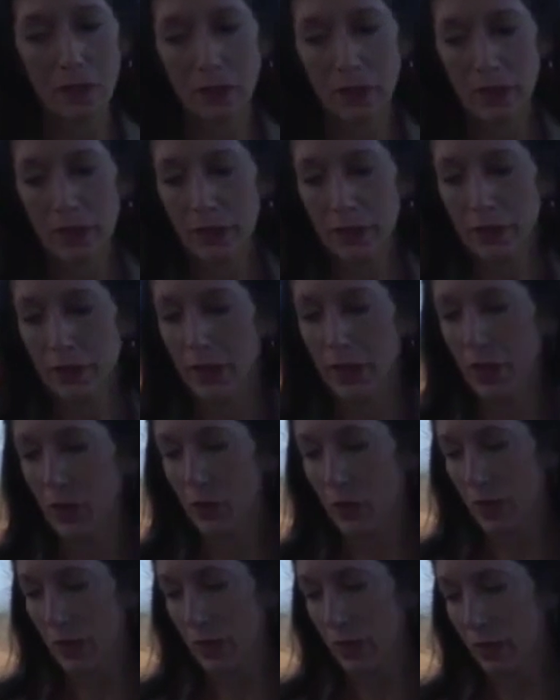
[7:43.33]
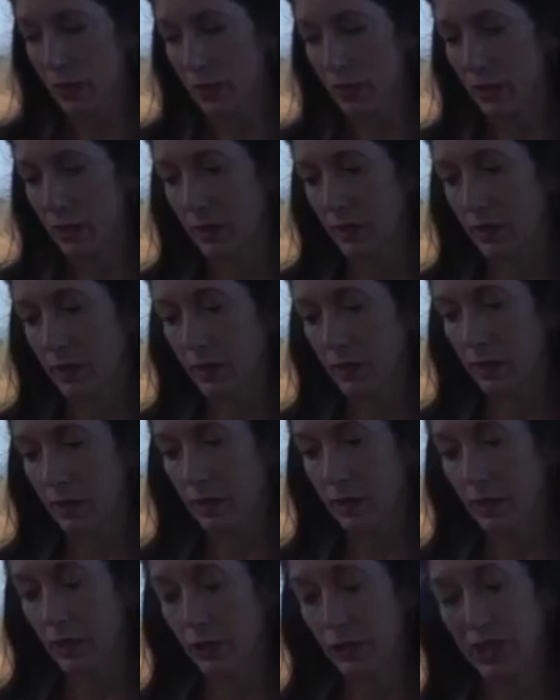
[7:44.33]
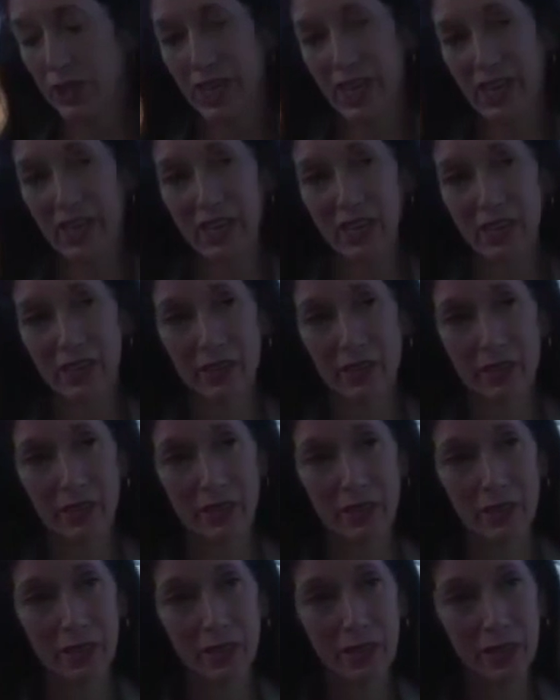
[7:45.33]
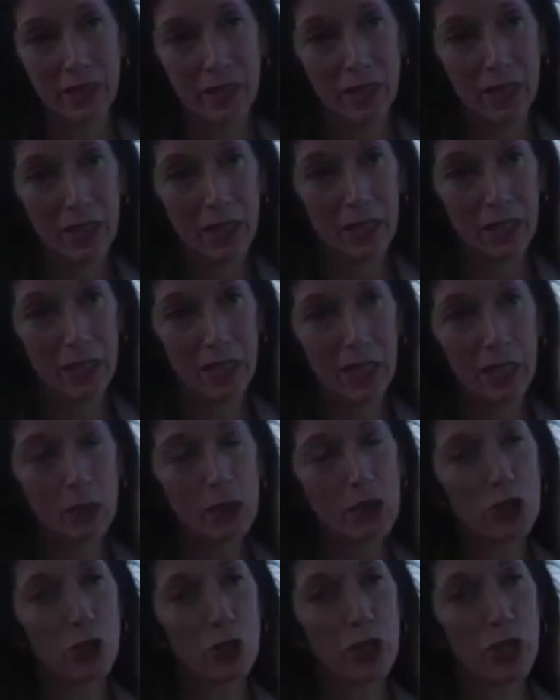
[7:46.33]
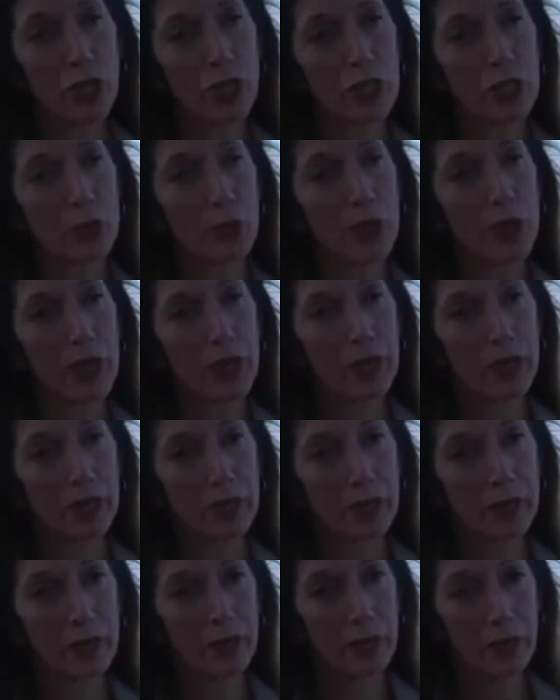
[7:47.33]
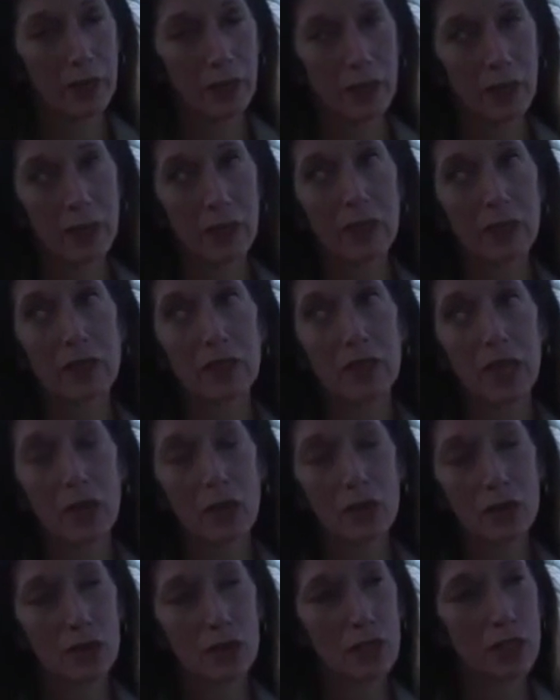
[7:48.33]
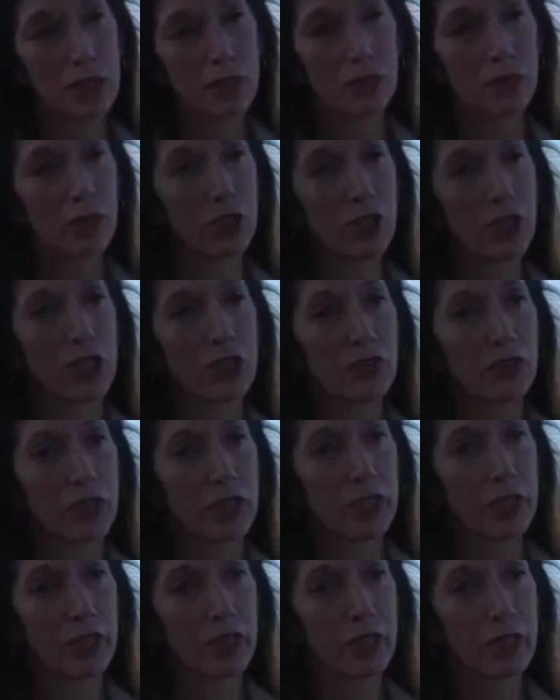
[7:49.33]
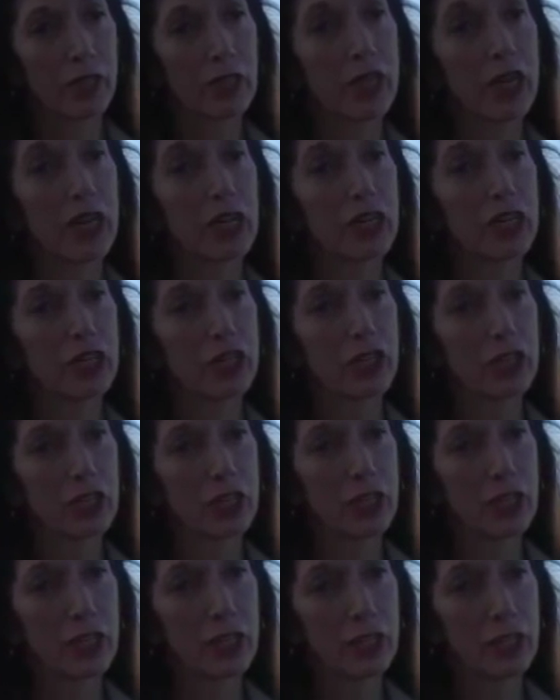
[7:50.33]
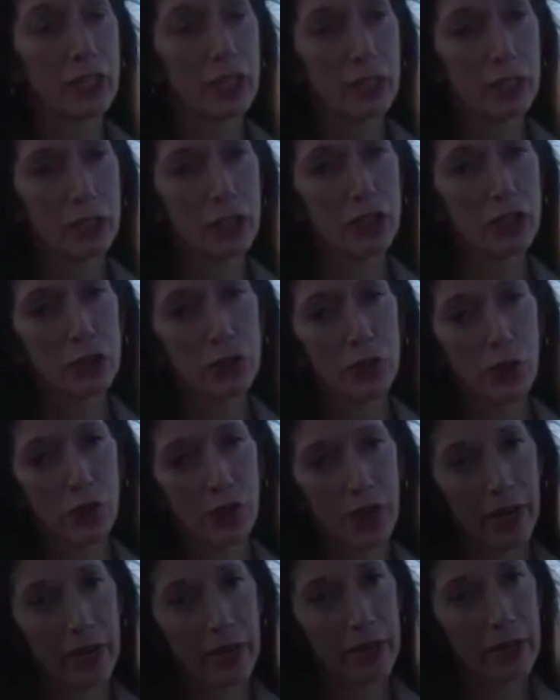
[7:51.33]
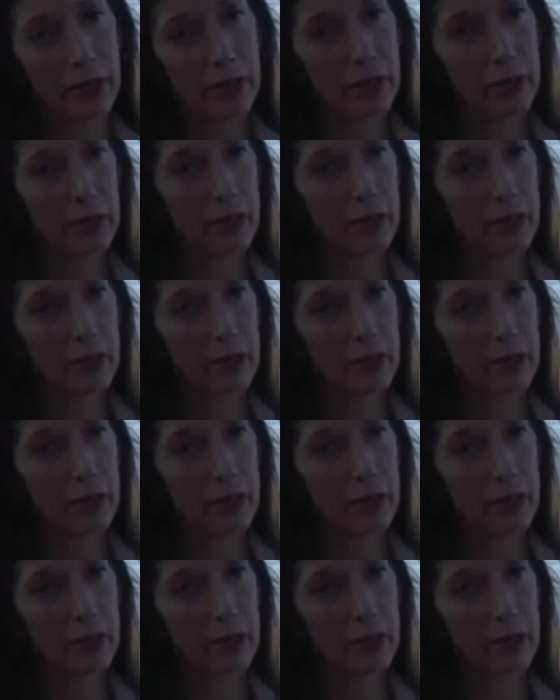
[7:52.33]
Well, you know, your daddy? He was short on his bond. This house and stuff couldn't cover it, not nearly. Did you know that?